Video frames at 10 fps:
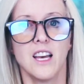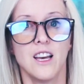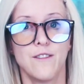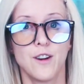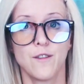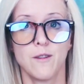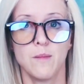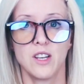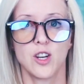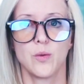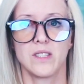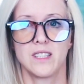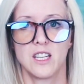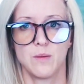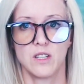If you're familiar with
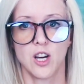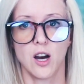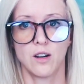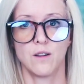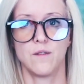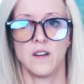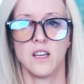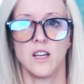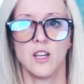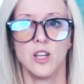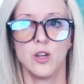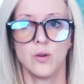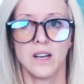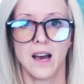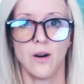cinematography, you
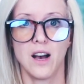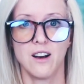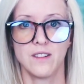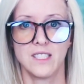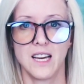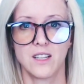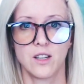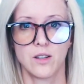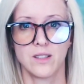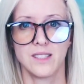now have a technical